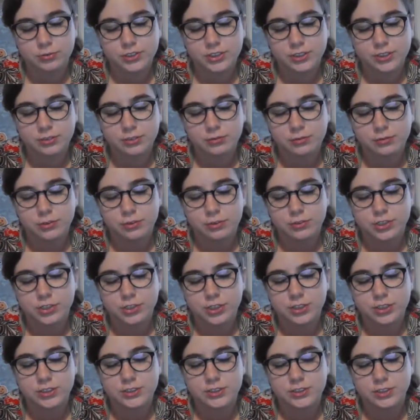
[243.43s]
single
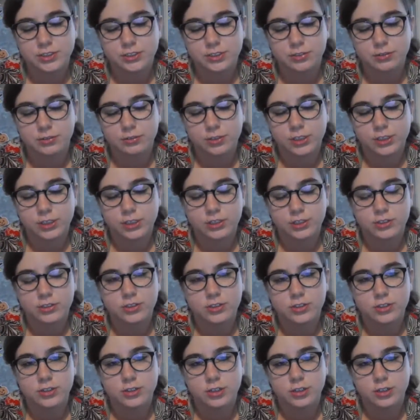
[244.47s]
crochets into
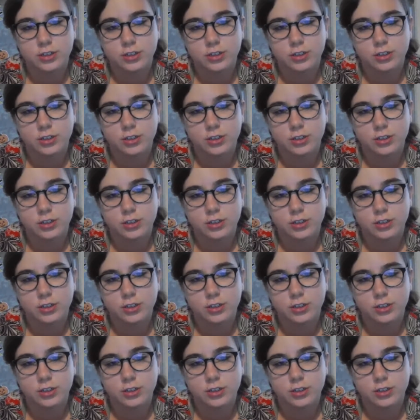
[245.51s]
each